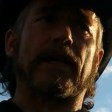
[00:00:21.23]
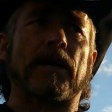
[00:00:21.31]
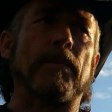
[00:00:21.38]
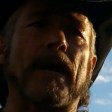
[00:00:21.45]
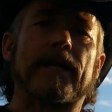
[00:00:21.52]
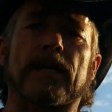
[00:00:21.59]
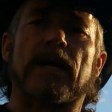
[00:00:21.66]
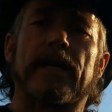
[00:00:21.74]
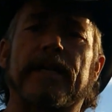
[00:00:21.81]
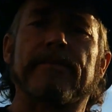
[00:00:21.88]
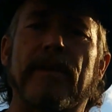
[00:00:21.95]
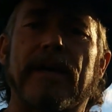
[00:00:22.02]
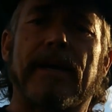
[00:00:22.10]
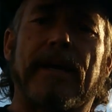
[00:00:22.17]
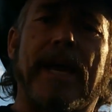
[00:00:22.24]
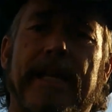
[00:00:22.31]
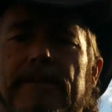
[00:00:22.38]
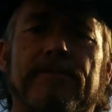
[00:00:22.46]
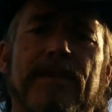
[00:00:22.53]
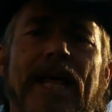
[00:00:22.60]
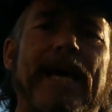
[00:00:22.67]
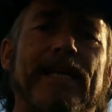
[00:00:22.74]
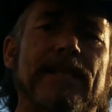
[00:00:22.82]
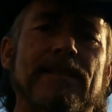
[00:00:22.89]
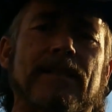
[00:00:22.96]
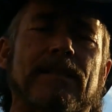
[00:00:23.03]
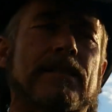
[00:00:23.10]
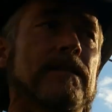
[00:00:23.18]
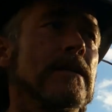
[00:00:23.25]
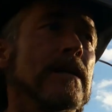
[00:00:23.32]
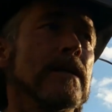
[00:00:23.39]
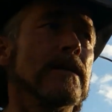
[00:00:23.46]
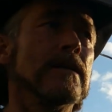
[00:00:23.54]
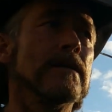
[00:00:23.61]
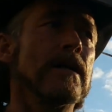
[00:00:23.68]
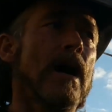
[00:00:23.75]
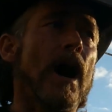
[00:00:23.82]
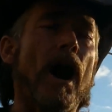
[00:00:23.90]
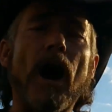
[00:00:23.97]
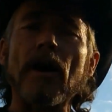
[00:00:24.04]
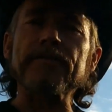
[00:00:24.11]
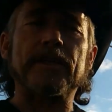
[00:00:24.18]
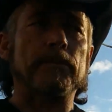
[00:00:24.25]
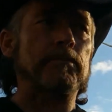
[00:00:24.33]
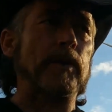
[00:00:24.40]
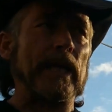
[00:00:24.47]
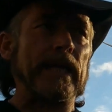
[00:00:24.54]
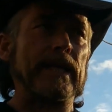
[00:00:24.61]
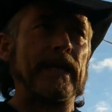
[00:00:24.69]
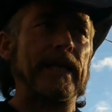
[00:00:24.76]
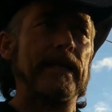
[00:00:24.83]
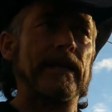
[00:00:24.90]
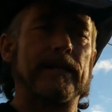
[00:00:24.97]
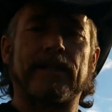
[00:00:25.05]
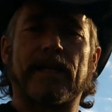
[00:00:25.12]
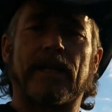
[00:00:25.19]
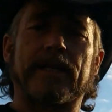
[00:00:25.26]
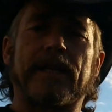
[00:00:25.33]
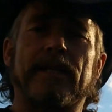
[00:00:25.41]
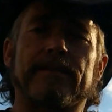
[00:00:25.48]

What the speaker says: I'm not cutting the head of lettuce off completely and then I get